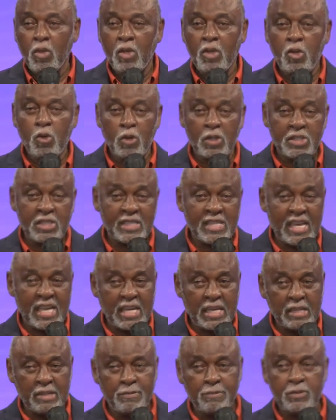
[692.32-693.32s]

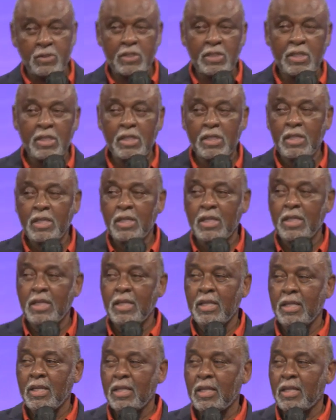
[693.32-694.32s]
yourselves,
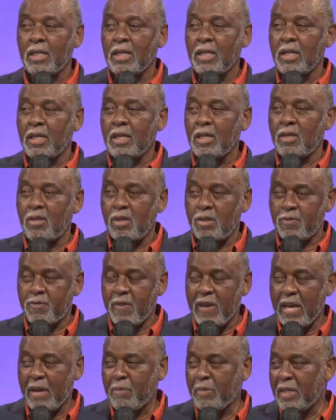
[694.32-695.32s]
your
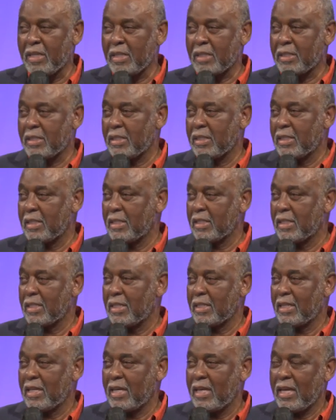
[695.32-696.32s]
families,
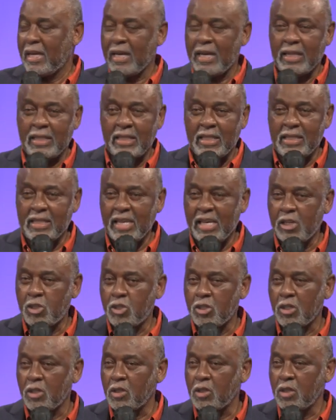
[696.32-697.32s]
and the
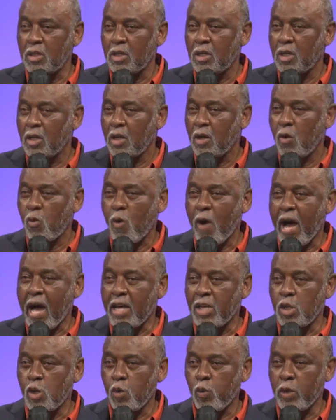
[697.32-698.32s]
nation while
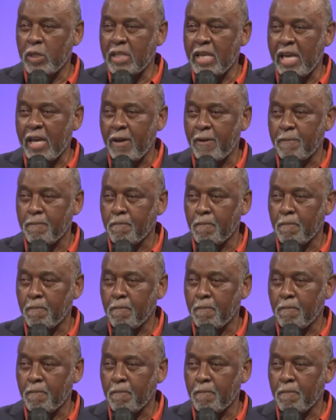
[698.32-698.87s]
you were there.